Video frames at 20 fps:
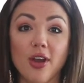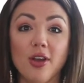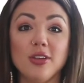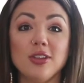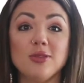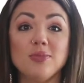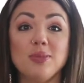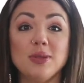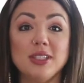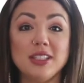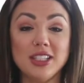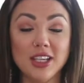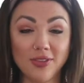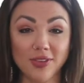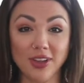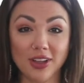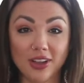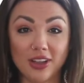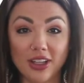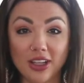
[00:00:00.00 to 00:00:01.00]

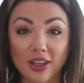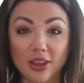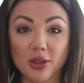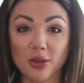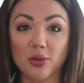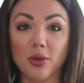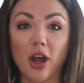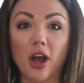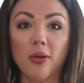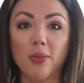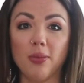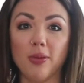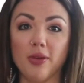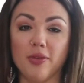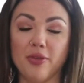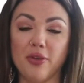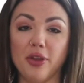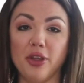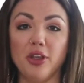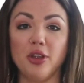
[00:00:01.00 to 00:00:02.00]
specifically through
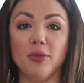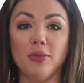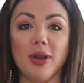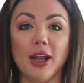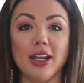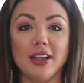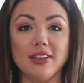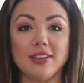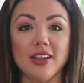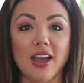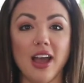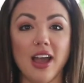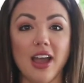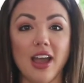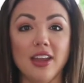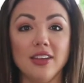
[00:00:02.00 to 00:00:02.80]
up-leveling your mindset.